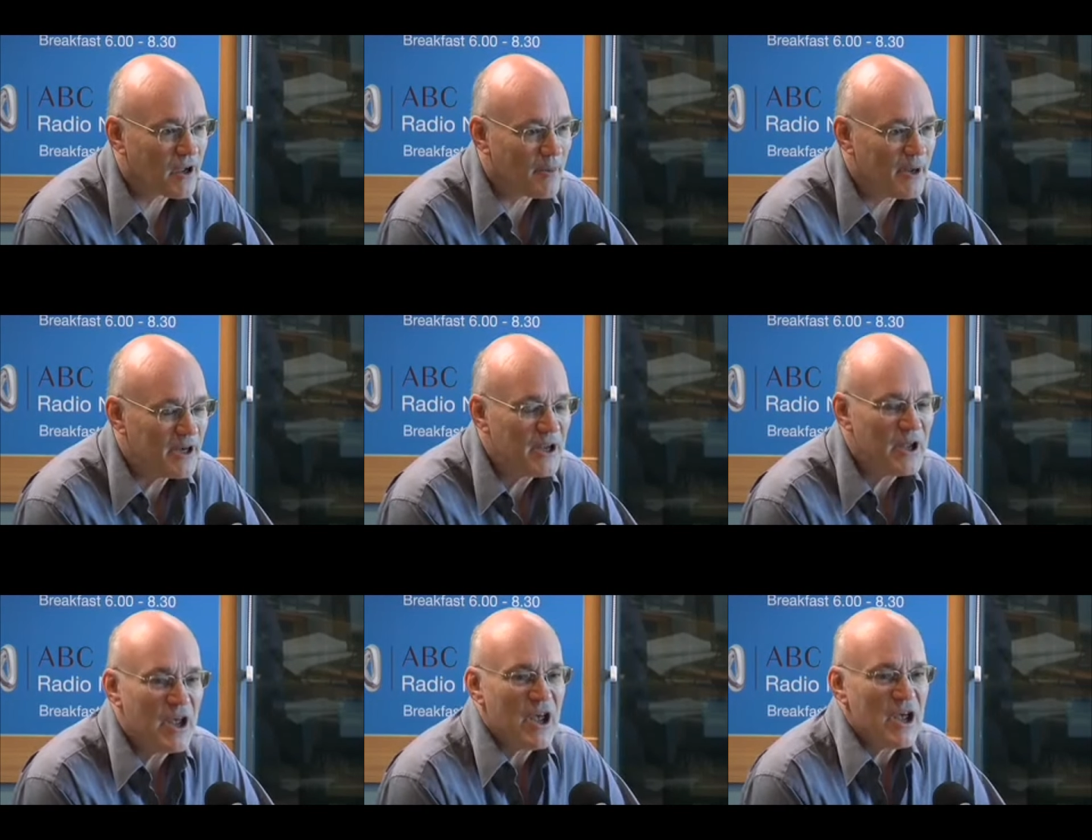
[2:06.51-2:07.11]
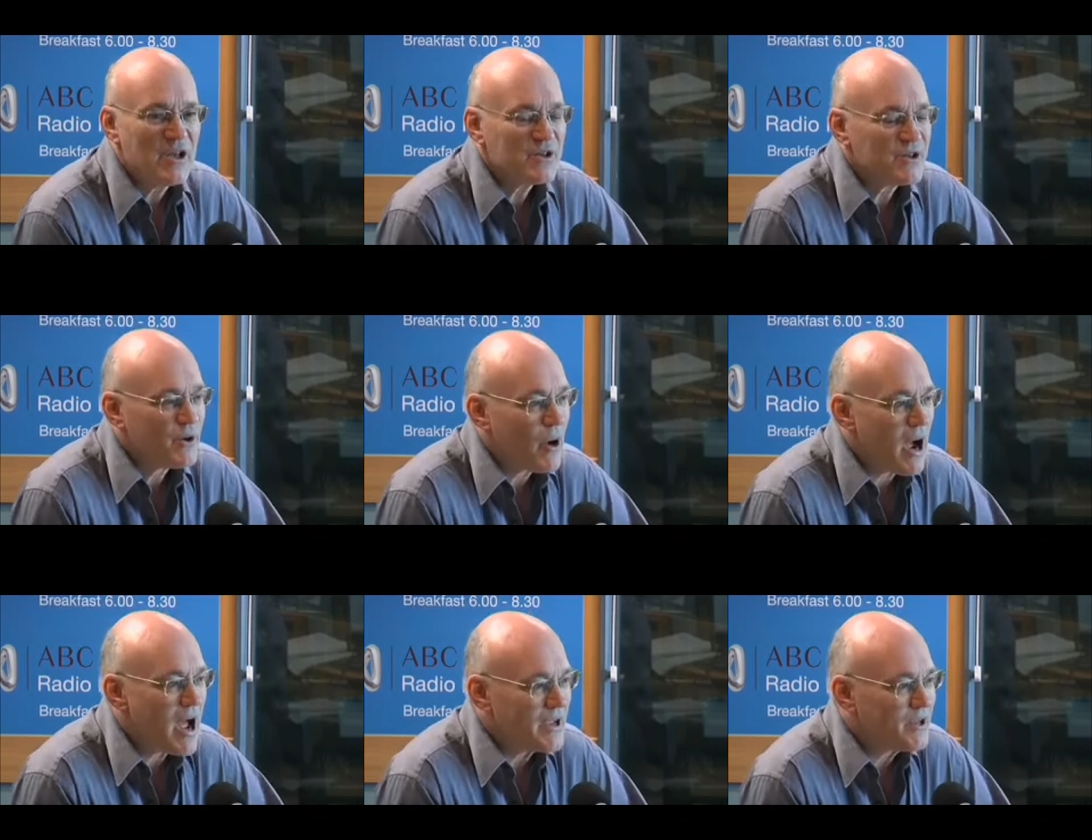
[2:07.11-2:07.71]
I mean,
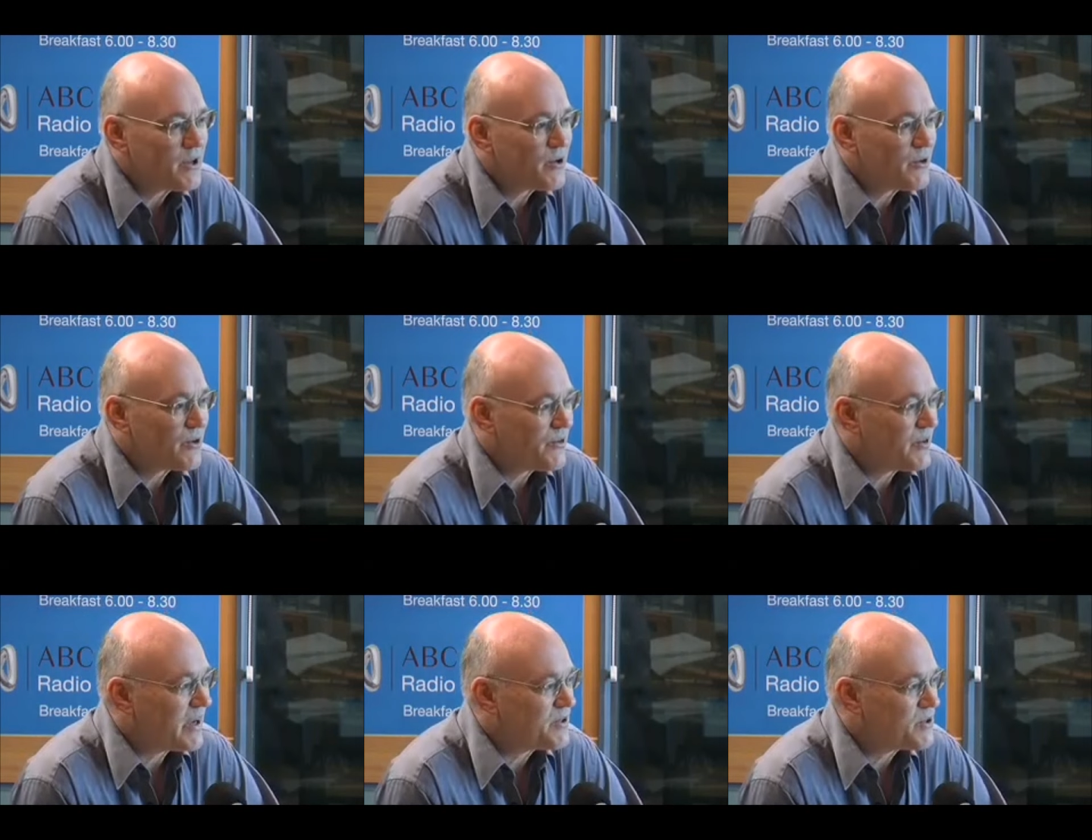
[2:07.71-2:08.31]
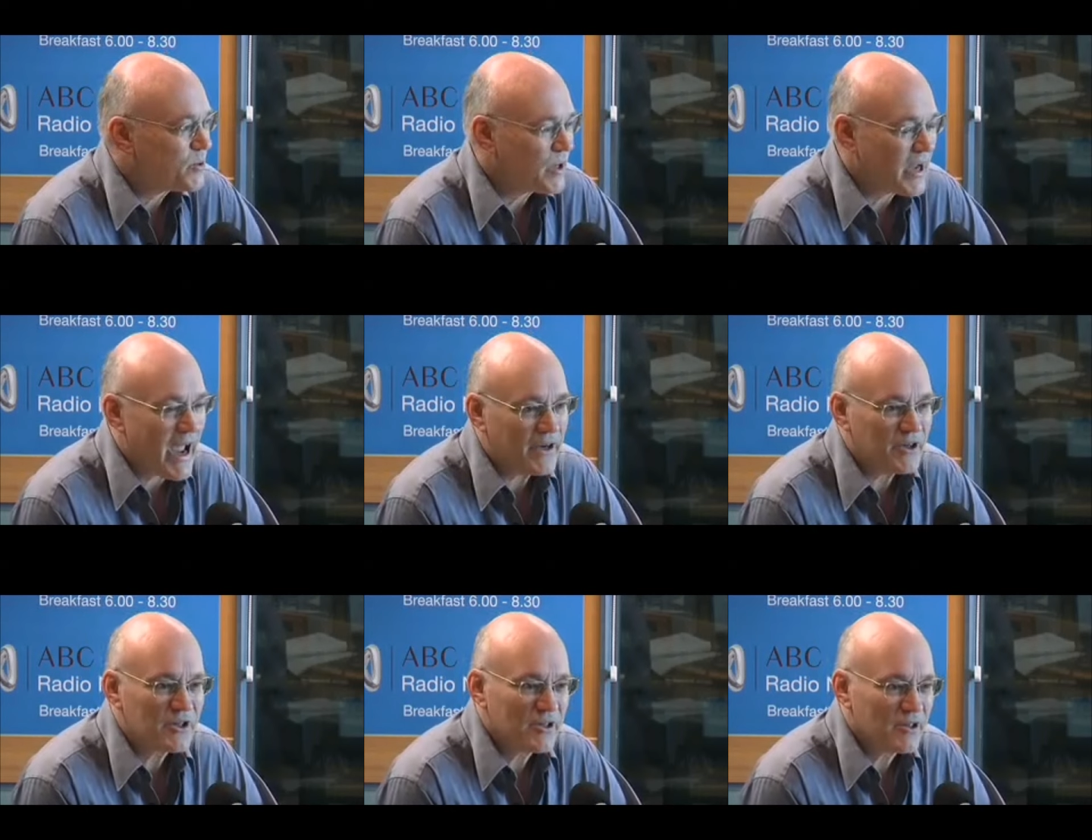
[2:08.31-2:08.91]
to argue that they took
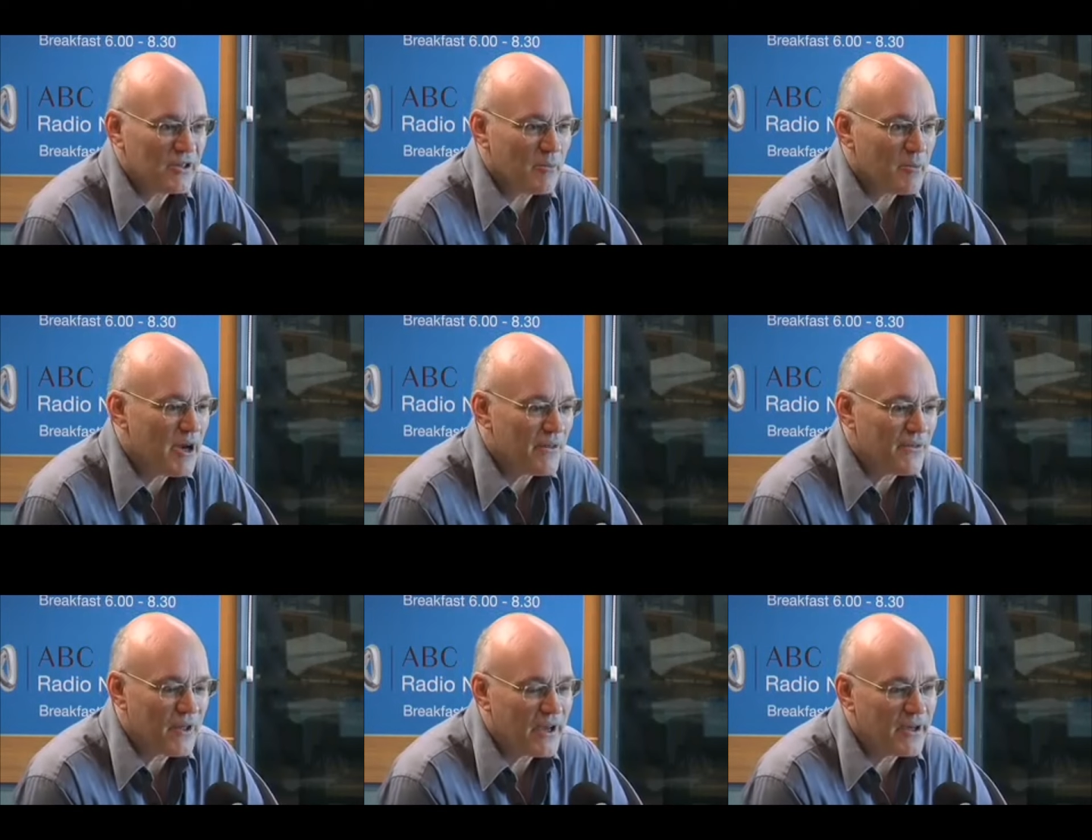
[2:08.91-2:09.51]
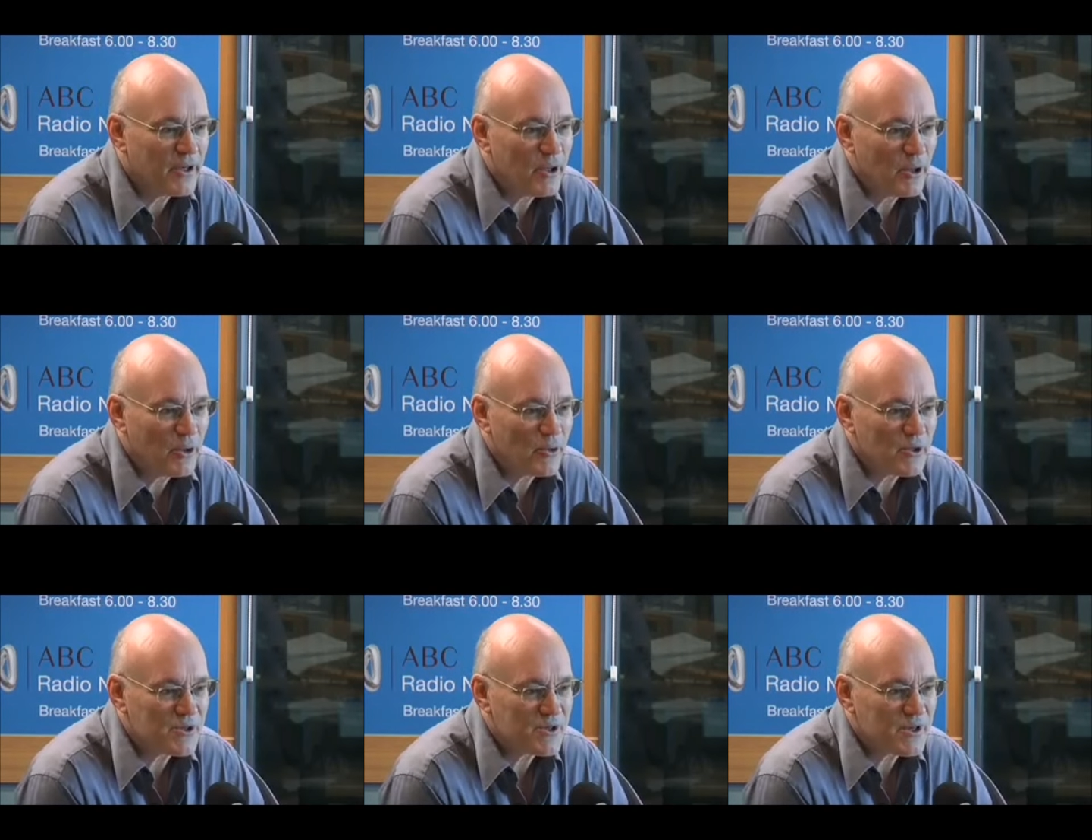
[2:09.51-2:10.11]
action the minute they
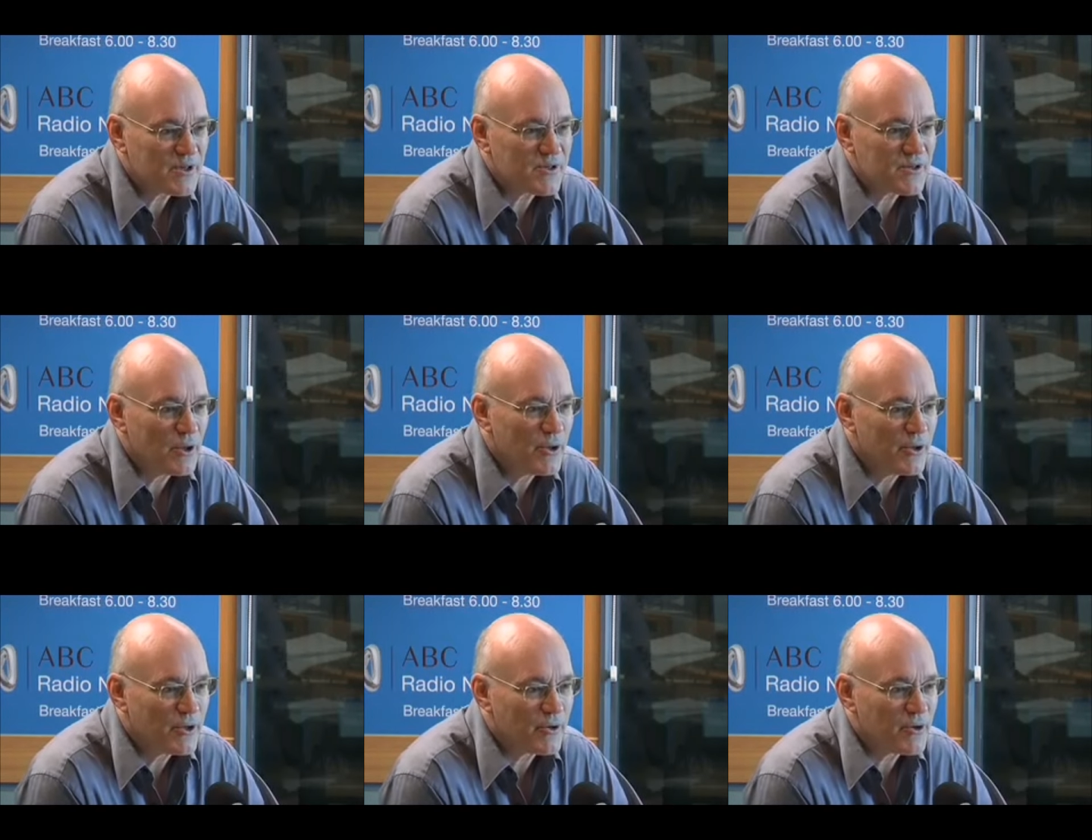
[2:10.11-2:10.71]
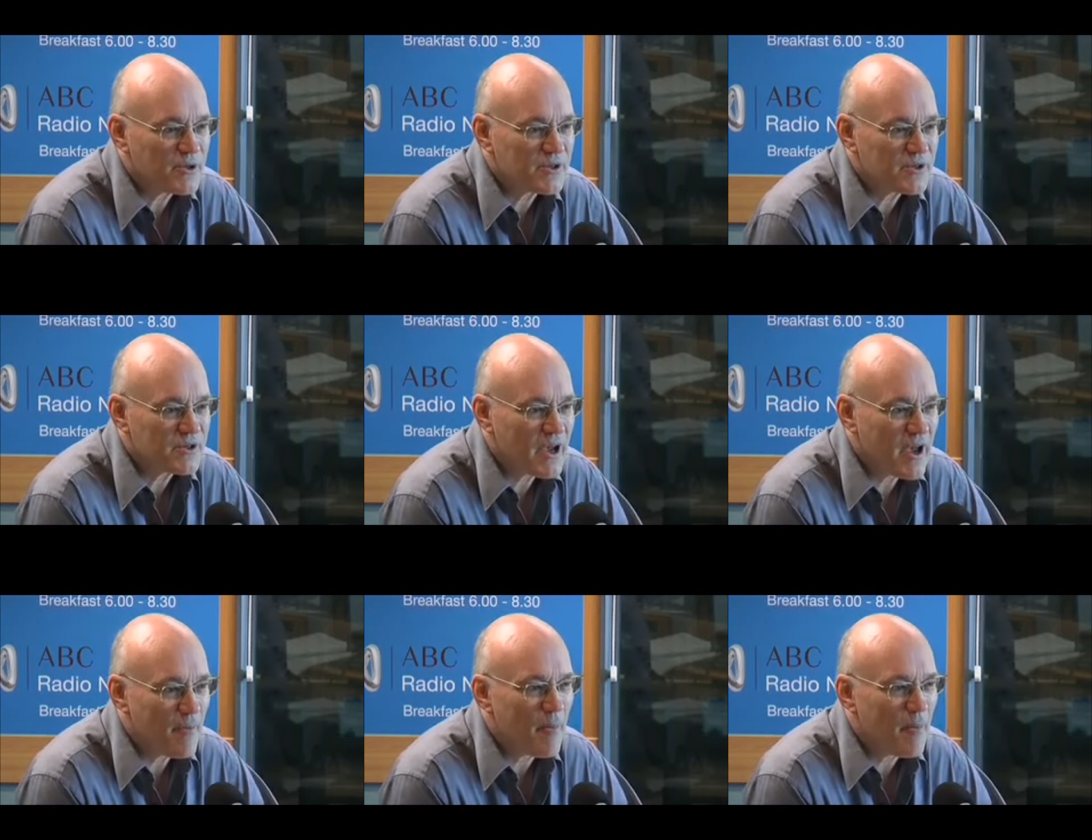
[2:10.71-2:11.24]
knew is just ludicrous.